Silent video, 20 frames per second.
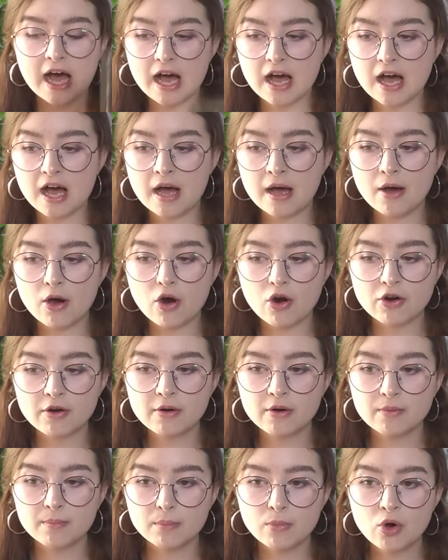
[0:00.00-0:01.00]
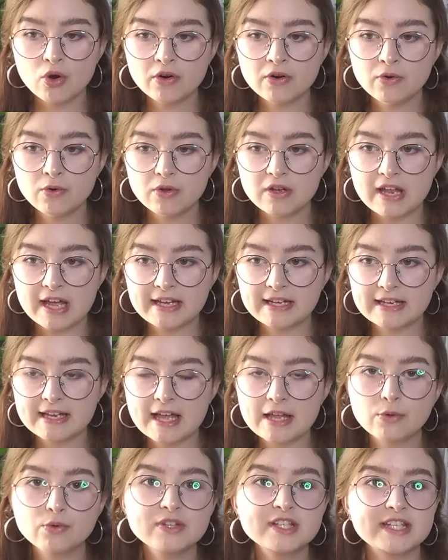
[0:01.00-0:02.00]
or more likely
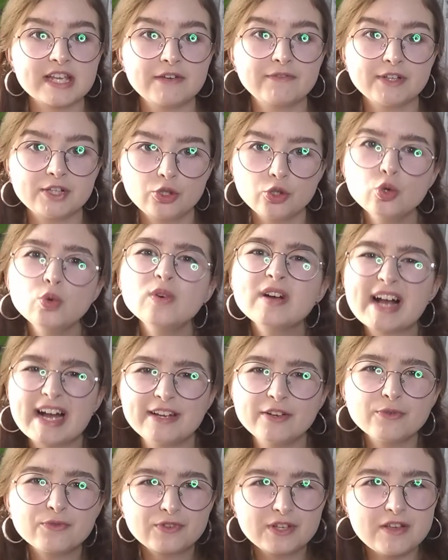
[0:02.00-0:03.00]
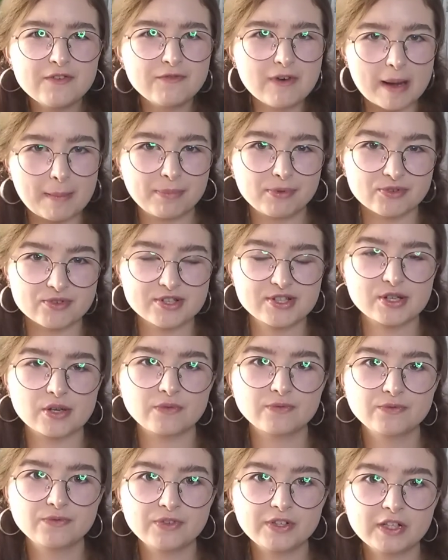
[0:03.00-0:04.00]
I would say that you will kind of give up on
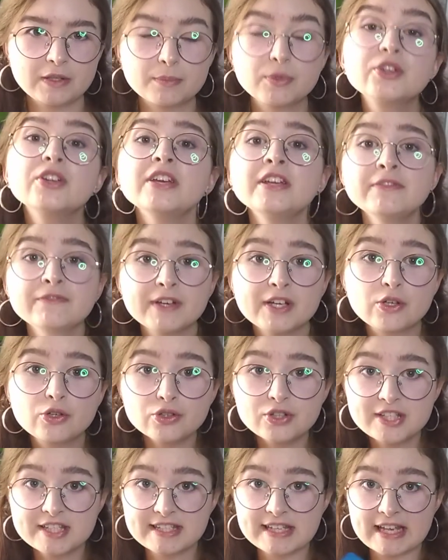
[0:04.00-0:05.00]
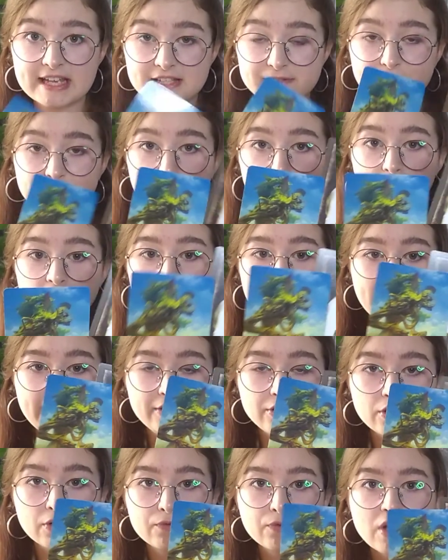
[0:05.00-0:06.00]
something, but in the good sense, that will
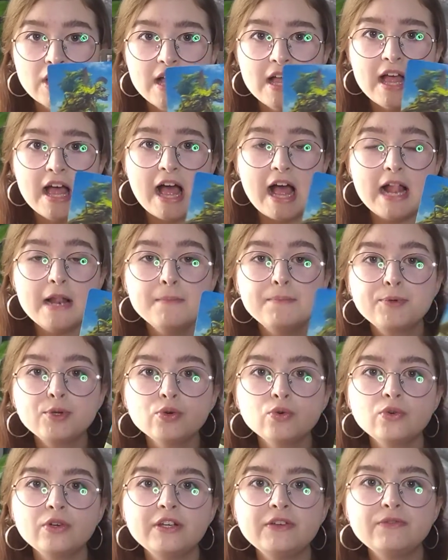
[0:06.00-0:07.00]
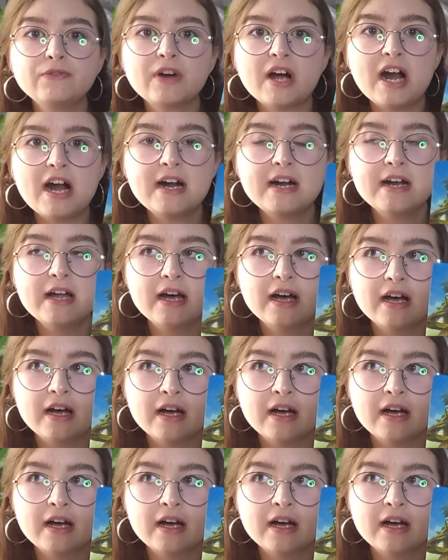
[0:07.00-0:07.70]
kind of help you either